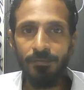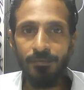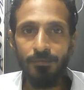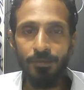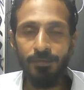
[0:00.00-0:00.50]

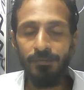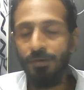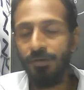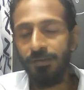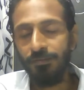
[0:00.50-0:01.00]
putting
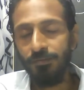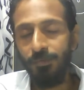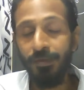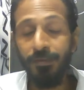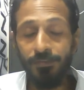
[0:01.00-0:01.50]
all kinds of
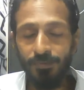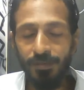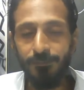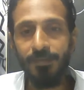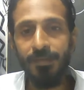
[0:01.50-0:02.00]
queries to
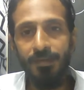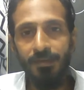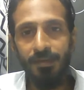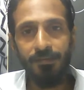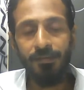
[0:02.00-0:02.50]
them.
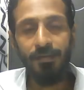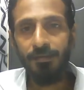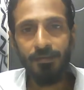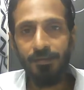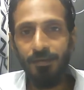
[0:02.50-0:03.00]
And they
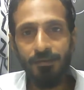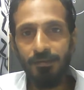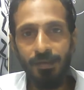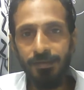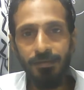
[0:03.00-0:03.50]
are not
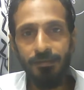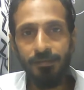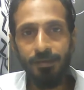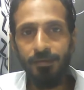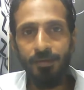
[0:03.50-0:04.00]
liking it
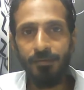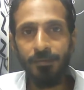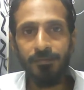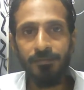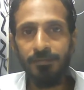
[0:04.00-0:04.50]
at all,
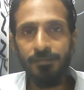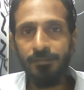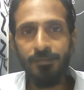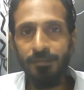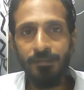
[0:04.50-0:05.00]
because this
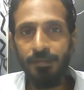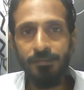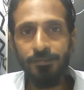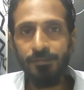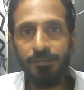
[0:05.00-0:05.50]
is not the
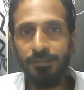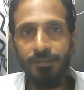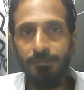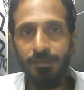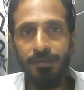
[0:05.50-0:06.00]
culture of the
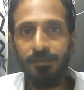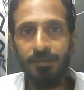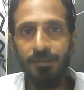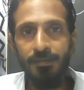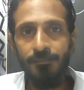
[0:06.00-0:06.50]
DMK.
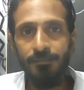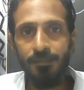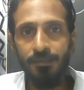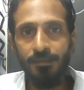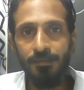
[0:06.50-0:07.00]

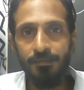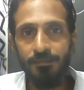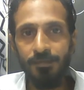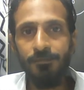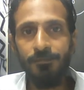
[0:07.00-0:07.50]

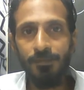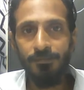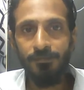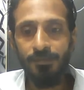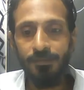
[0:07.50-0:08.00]

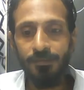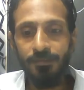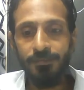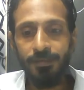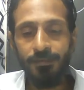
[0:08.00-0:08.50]
The
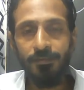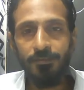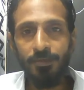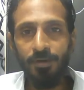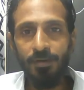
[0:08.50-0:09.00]
district
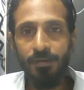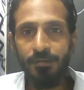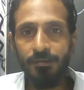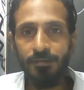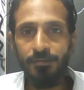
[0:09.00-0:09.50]
secretaries were all like
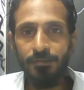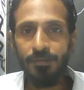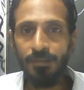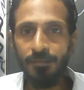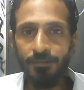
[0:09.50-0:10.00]
the
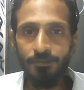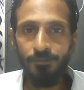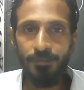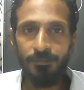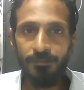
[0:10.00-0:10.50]
sultans
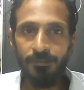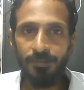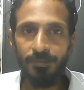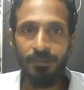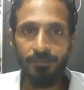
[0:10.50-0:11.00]
of each
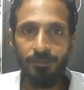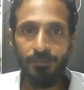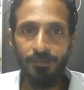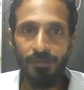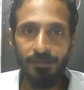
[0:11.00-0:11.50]
district. That's how
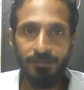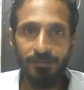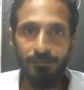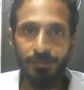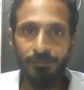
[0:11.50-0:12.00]
the
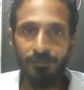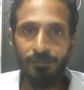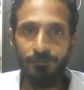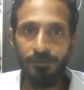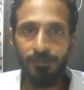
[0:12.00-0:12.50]
DMK was
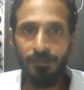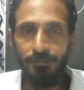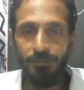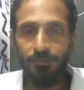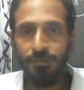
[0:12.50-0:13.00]
being functioning
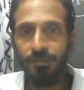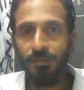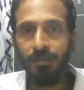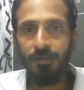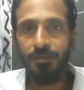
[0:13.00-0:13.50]
even during
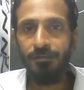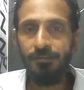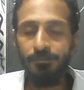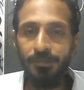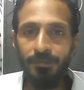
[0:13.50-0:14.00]

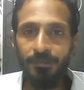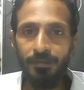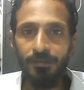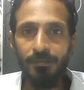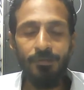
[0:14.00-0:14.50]
Karunanidhi's period.
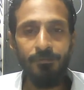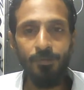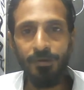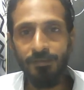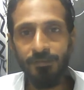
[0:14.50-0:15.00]
And look
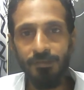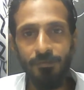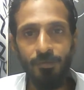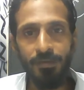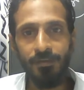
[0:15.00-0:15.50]
what
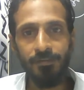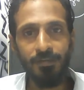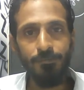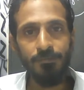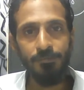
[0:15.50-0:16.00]
it has
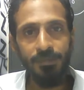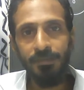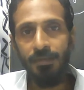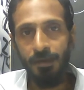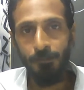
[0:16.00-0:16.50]
come to
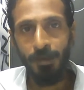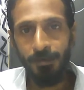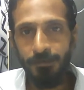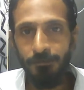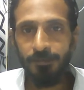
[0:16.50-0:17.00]
be. A
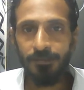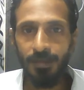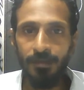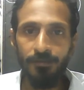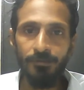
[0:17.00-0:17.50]
party which
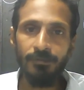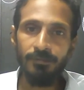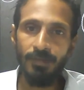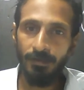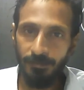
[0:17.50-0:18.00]

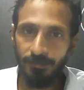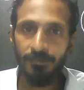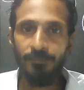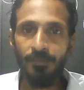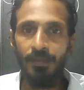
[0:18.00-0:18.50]

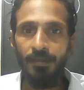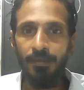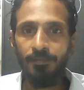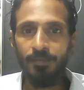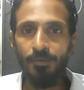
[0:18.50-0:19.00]
started
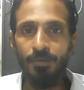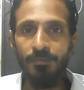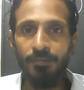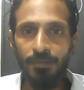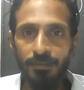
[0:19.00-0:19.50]
its
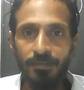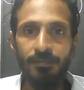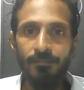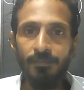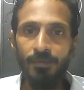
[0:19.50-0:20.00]
whole
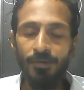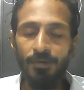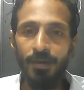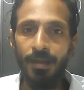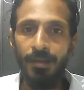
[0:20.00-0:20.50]
journey
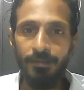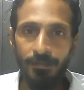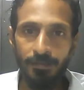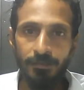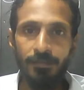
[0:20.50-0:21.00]
on an
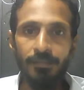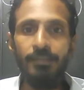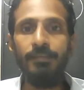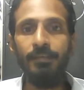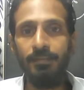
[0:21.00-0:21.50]

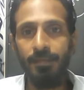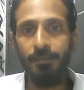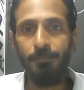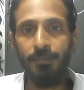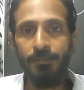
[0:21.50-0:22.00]
anti-Hindi
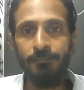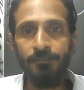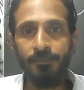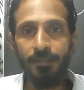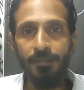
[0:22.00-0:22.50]

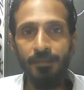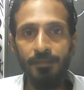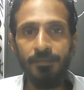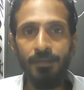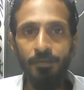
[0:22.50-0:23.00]
campaign
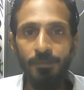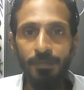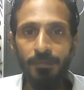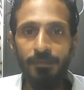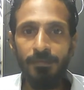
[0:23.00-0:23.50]
is now
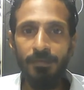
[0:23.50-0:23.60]
being,